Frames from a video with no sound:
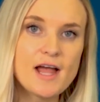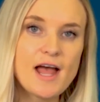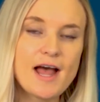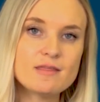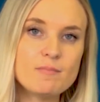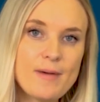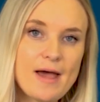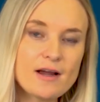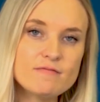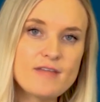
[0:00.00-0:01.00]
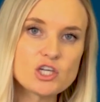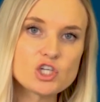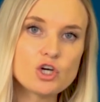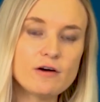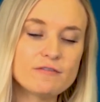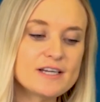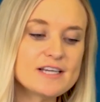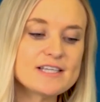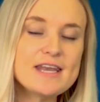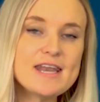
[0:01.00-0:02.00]
At the back of that shaft is
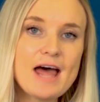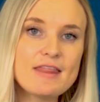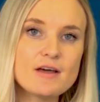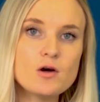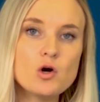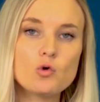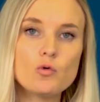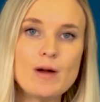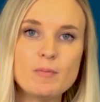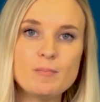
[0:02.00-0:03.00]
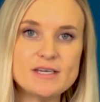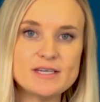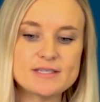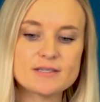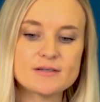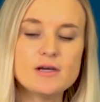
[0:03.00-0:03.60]
another rubber piece.